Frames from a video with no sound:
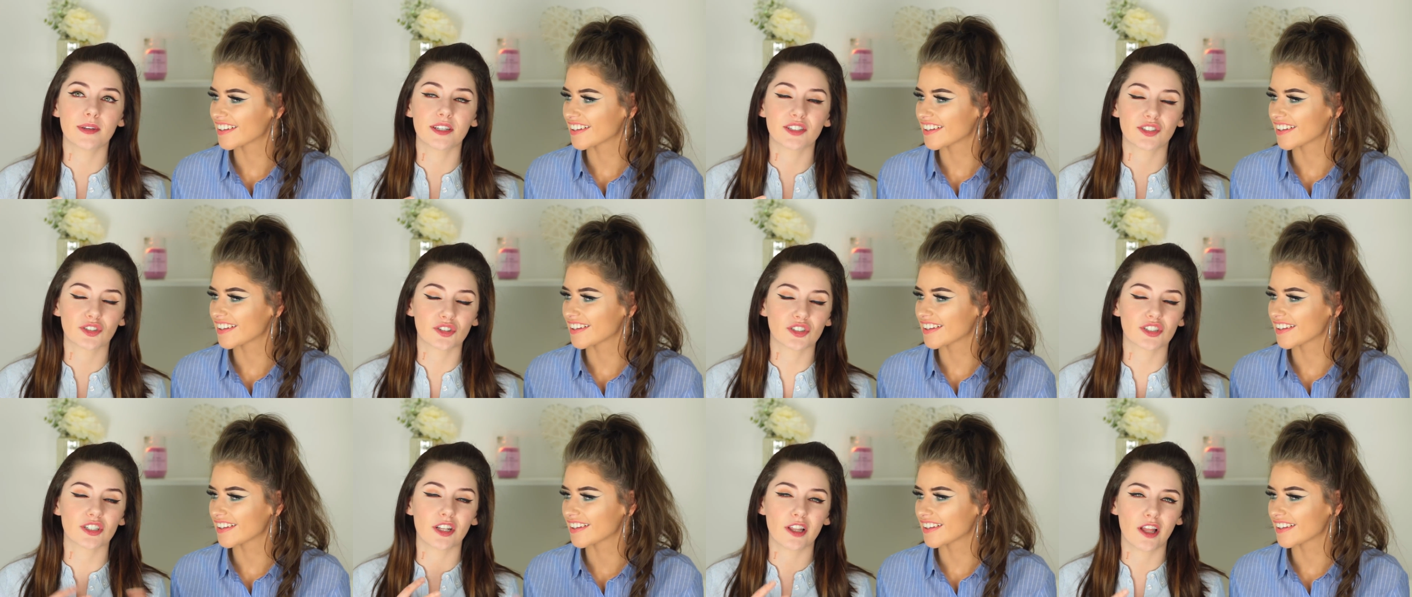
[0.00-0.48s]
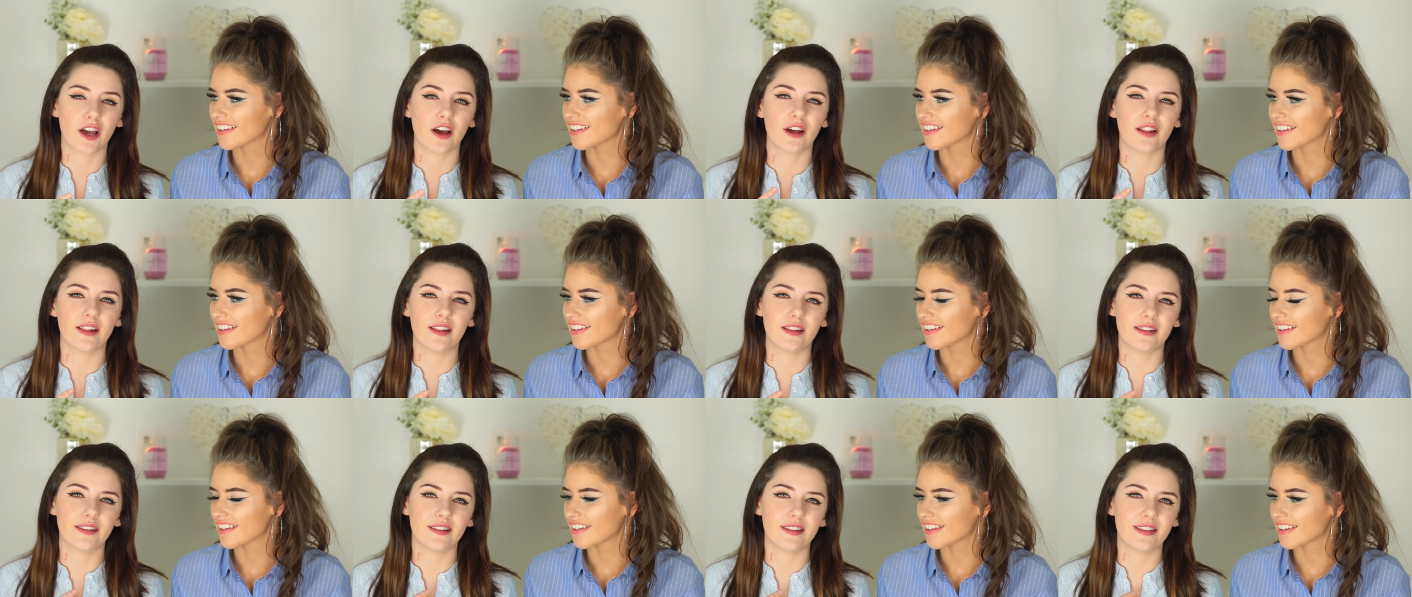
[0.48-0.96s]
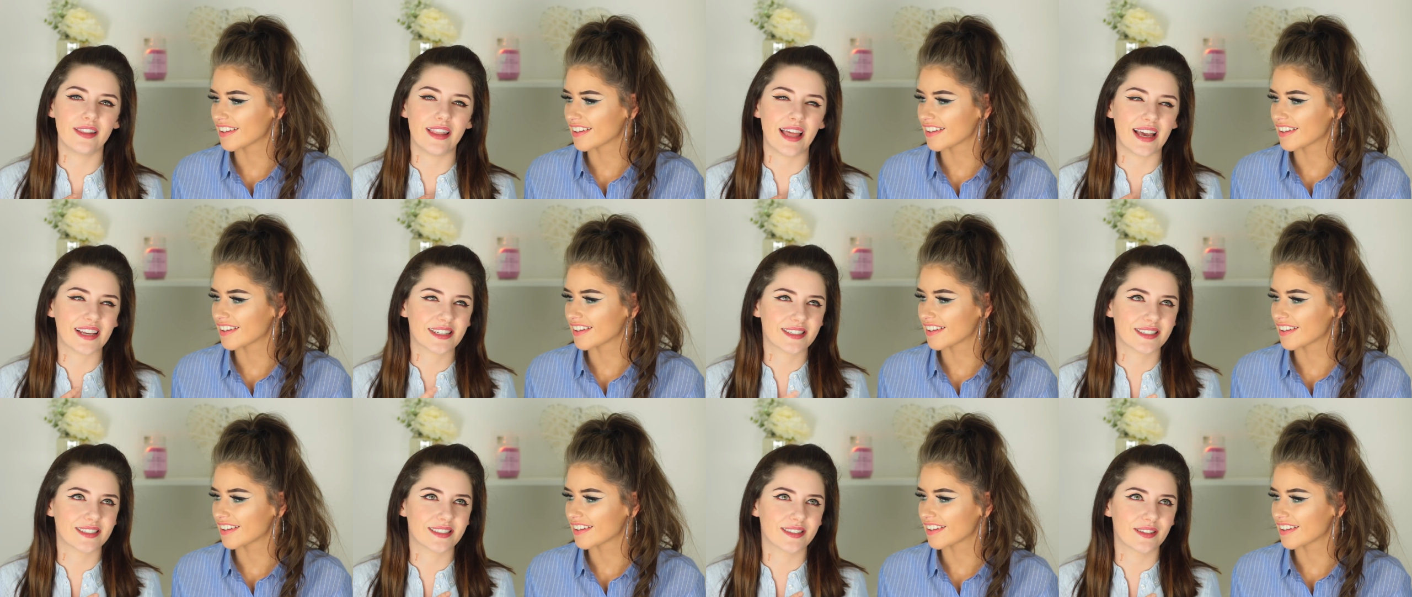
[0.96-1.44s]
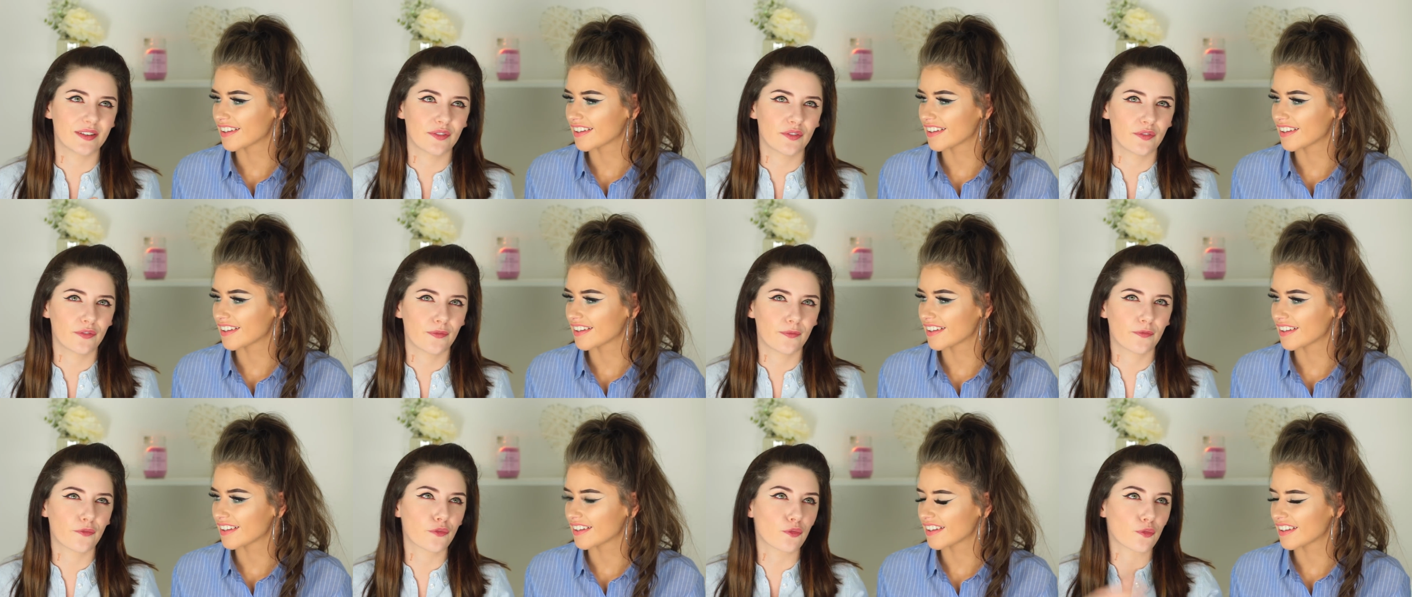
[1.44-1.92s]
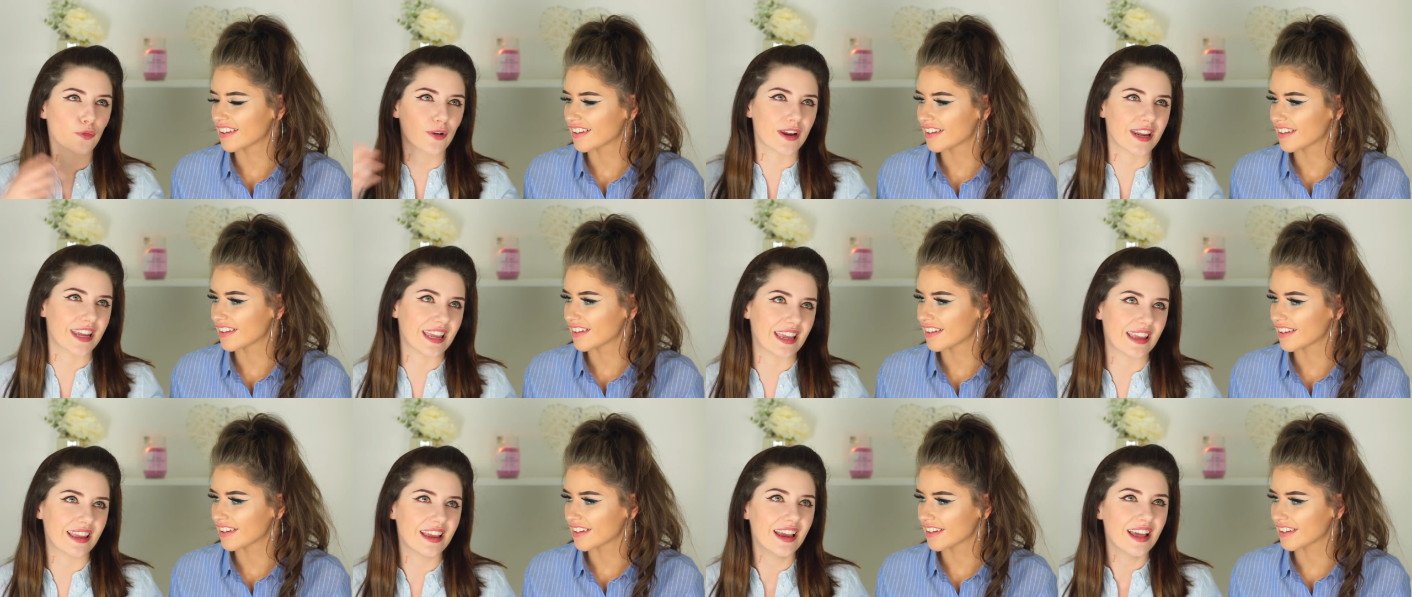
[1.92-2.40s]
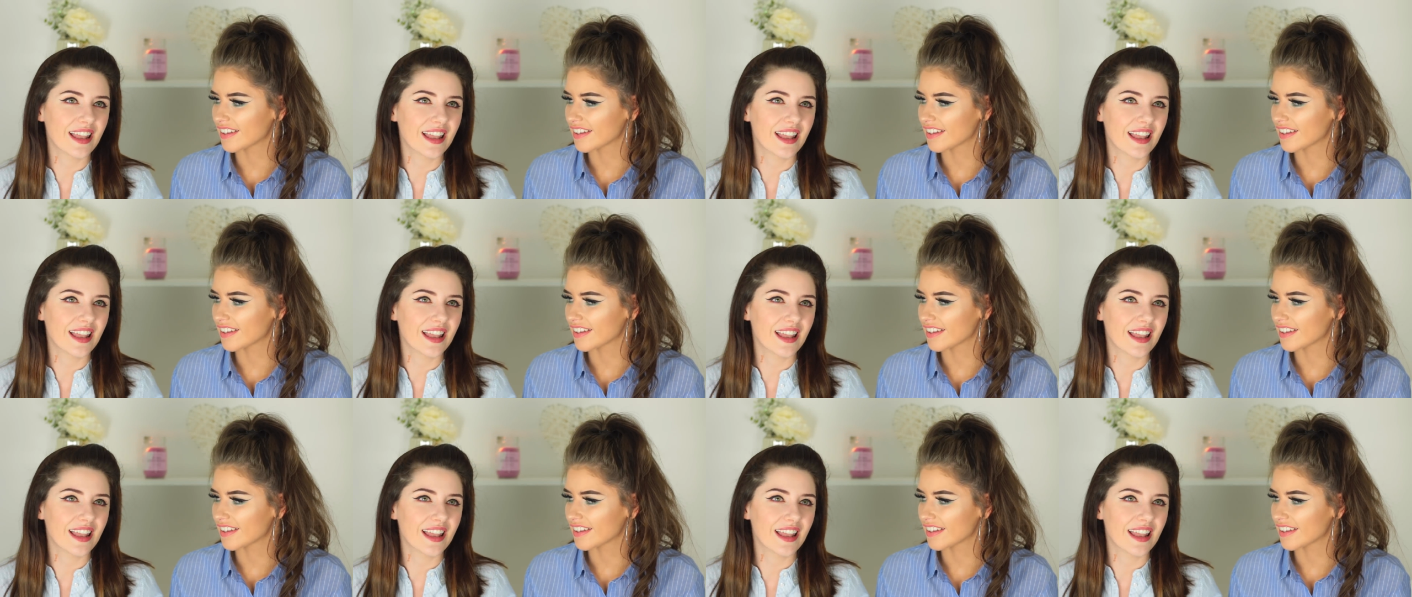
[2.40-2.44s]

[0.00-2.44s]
Speaker 1: is just a lot less free.